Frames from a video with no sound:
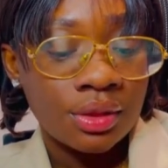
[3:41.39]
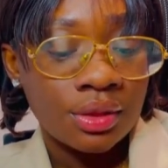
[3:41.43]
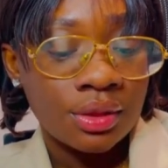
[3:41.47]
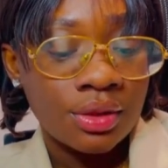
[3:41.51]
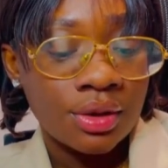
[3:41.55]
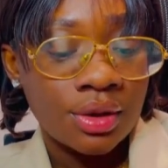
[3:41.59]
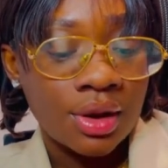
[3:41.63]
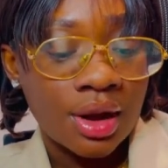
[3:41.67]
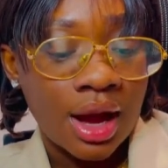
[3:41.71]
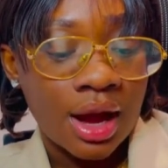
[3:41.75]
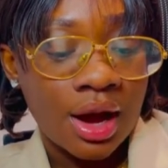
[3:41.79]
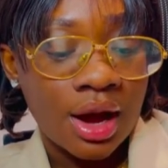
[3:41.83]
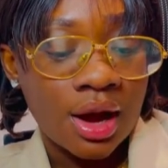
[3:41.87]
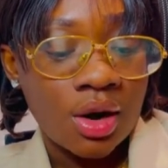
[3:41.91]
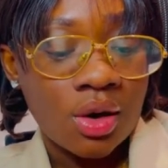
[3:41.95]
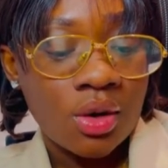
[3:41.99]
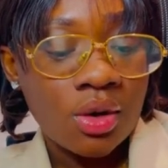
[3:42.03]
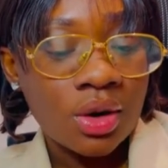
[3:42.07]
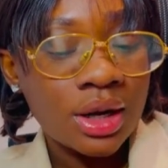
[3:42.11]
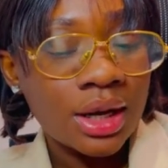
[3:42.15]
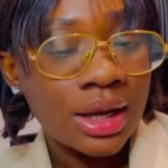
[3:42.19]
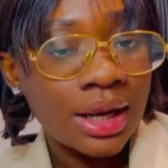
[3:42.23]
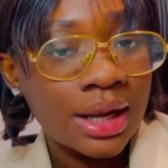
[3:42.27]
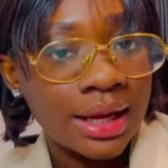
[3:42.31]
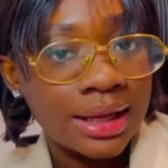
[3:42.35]
the
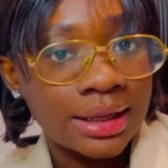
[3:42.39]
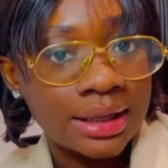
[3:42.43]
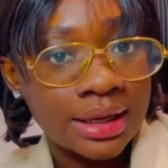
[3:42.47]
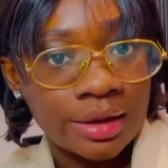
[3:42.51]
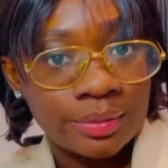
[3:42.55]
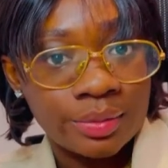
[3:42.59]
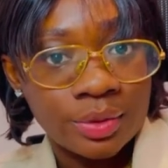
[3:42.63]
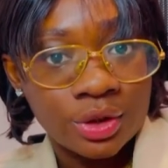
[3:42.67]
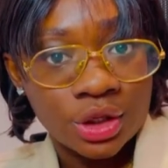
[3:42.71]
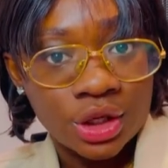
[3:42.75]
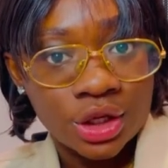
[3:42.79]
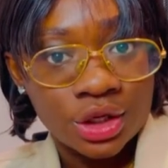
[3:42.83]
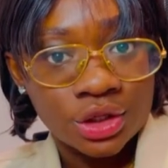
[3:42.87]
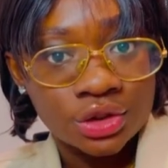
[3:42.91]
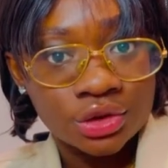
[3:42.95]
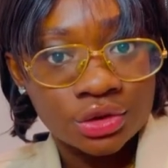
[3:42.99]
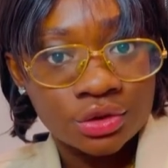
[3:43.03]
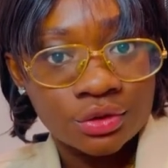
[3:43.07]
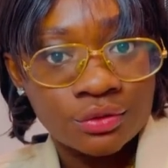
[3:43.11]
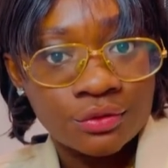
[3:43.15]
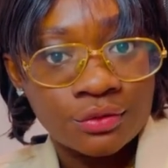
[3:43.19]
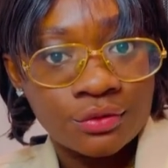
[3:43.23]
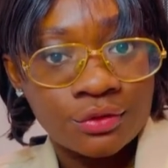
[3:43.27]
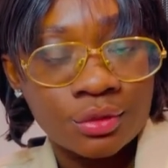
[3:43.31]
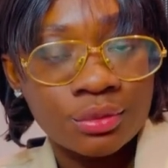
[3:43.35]
online
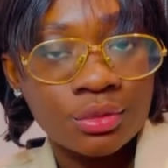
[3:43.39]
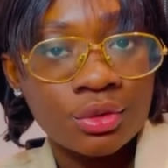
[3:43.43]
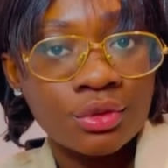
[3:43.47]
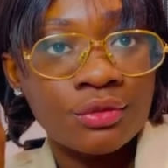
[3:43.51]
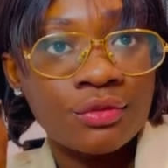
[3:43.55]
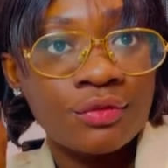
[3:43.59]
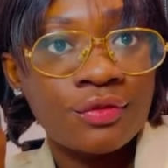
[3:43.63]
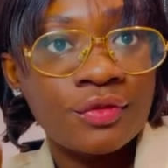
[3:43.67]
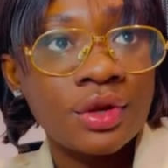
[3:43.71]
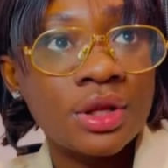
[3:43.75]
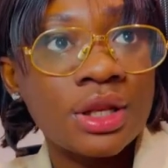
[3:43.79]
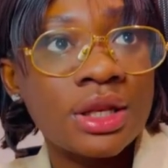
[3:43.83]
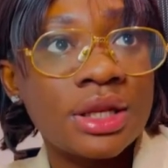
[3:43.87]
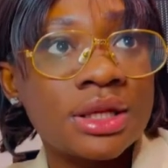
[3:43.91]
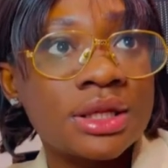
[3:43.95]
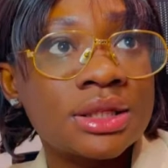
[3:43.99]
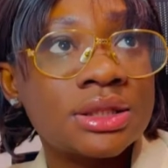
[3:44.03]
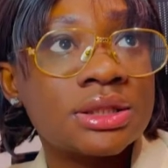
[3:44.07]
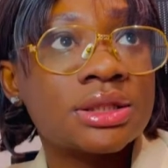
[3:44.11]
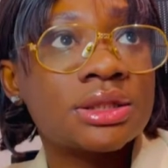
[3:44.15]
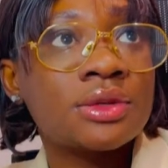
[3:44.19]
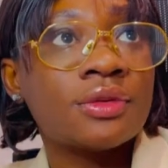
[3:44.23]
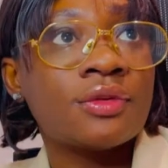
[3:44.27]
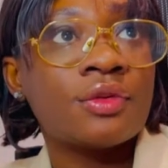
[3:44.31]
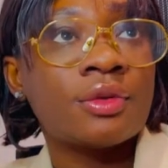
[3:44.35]
application form, you fill
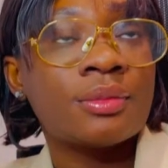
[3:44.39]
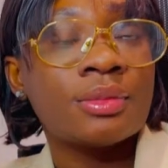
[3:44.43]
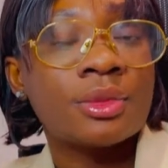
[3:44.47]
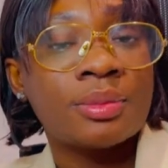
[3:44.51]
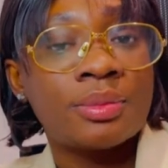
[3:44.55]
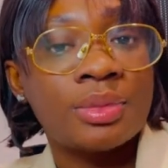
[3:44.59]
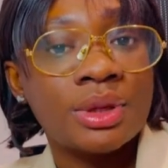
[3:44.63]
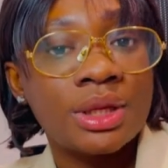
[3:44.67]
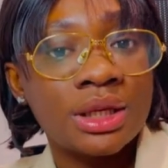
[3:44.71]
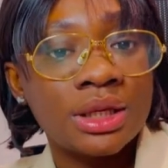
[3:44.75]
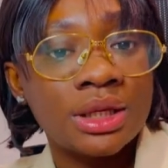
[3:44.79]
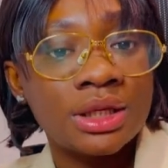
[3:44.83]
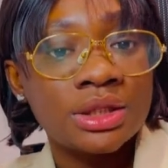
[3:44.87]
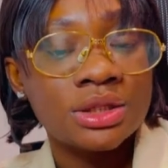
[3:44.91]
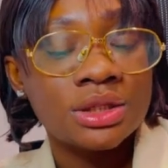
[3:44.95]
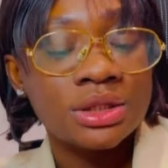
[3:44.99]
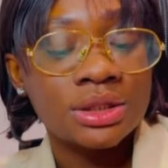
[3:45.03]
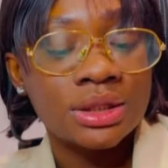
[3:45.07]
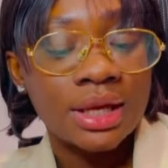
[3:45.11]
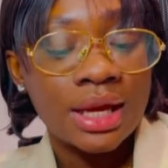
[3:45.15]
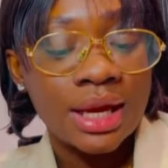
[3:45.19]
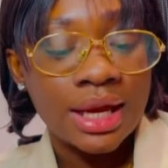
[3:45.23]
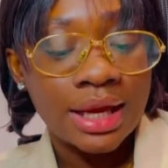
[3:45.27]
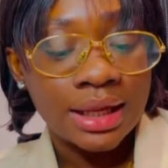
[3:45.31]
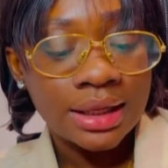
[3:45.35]
it from the beginning to
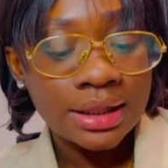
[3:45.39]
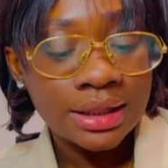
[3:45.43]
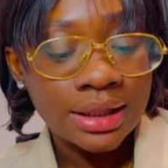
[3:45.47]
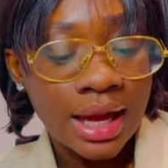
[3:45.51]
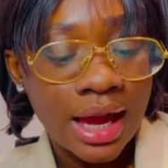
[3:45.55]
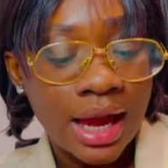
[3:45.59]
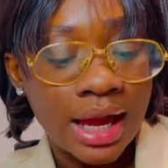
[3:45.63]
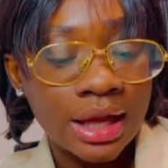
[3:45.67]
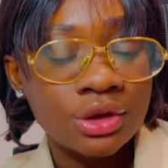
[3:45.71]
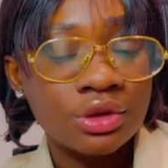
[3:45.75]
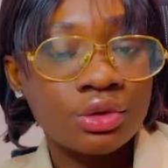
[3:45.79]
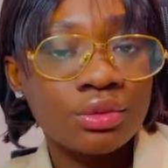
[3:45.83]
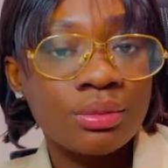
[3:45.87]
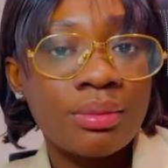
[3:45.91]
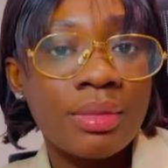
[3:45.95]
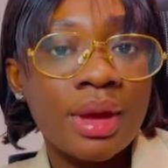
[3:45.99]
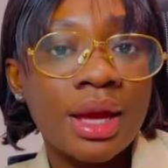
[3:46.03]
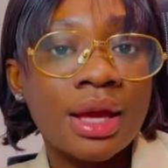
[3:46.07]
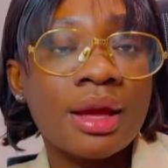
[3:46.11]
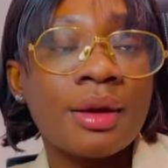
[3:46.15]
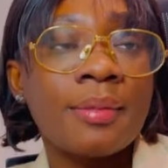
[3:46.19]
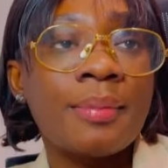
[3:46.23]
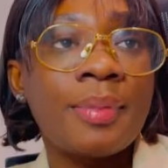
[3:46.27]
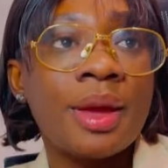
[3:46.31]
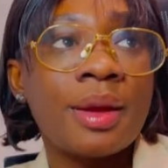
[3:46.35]
the end, and you
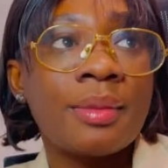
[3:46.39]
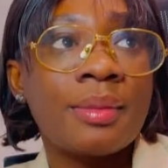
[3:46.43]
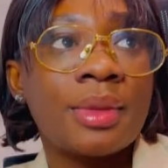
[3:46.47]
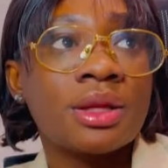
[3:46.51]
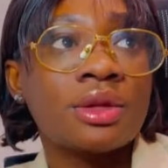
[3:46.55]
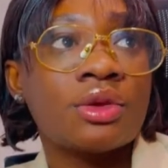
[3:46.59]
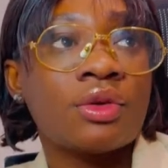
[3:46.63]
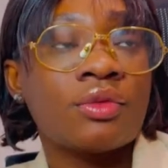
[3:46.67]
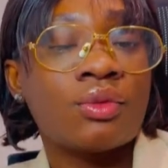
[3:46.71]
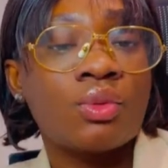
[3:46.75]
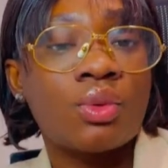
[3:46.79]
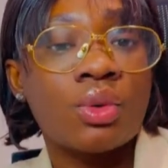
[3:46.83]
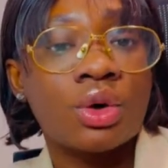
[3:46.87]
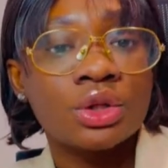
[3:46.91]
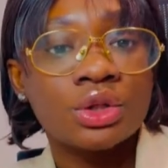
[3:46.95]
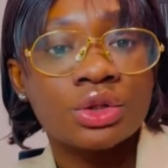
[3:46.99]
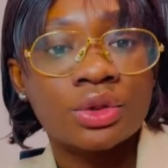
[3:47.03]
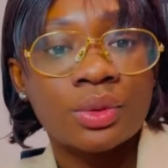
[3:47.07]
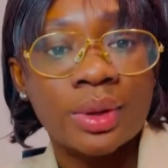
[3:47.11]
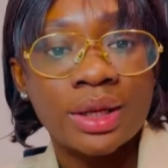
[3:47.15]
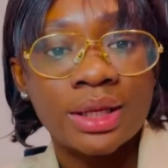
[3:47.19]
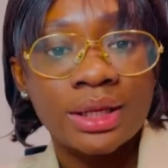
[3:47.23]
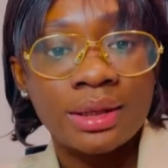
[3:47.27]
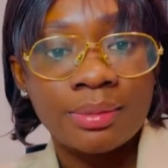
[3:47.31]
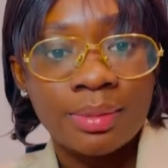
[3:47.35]
make a payment of
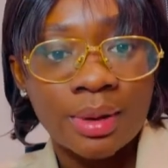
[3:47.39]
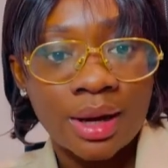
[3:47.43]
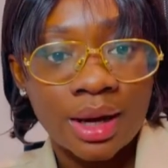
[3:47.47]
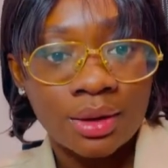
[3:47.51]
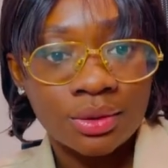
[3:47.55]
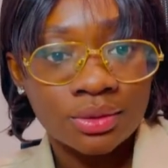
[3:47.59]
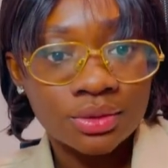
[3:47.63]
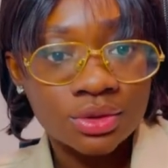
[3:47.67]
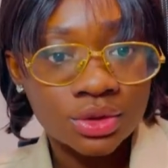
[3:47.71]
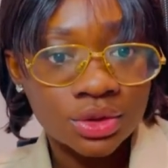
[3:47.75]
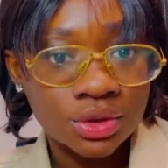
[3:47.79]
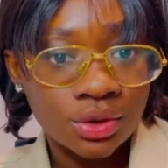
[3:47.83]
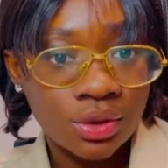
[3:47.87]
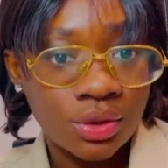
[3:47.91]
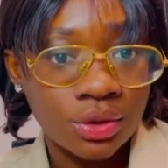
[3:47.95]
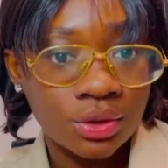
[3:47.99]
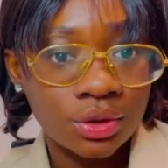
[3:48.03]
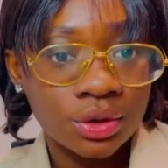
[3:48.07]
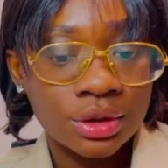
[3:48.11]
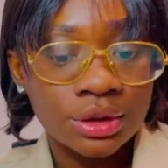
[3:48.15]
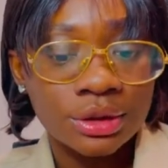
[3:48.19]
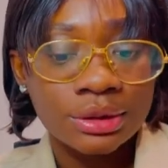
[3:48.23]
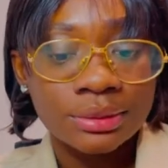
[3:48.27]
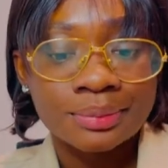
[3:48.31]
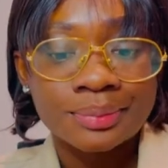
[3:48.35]
£120
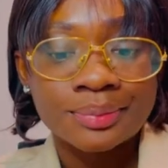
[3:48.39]
on